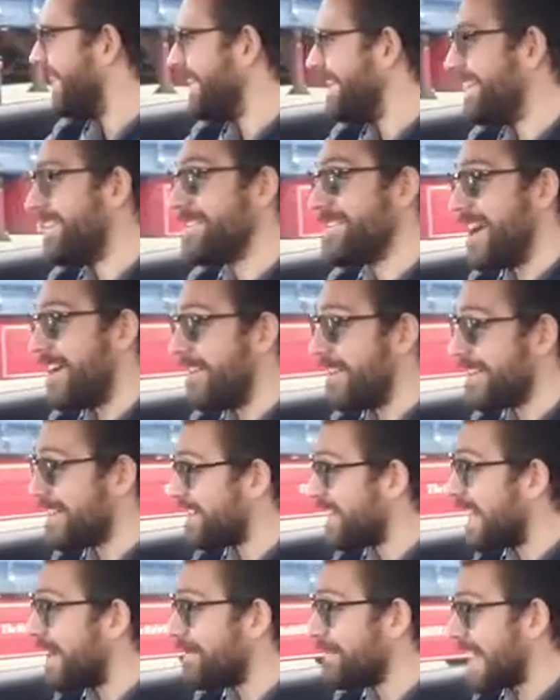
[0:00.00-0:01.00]
I don't know, it
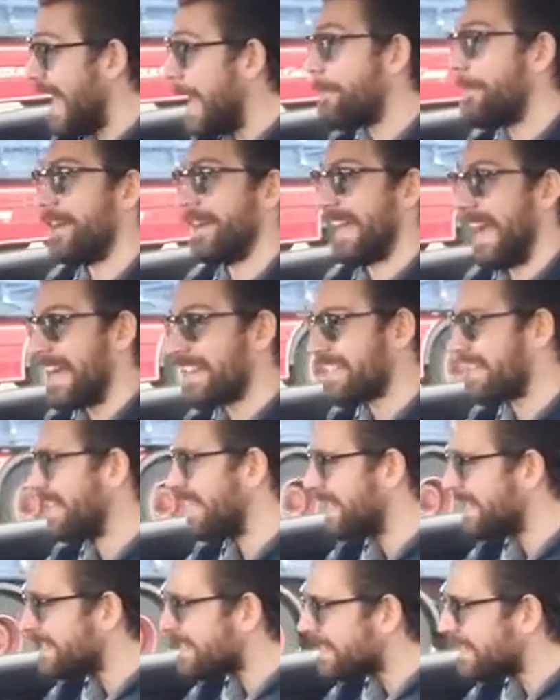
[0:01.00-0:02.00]
sounds epic as it
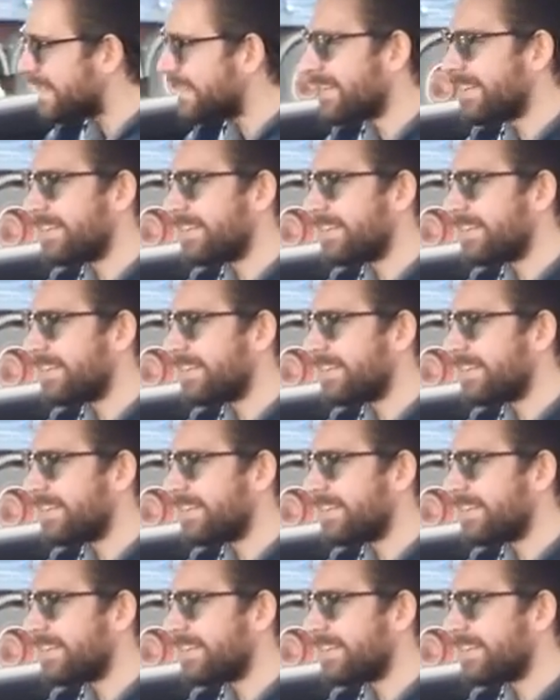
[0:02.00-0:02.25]
is.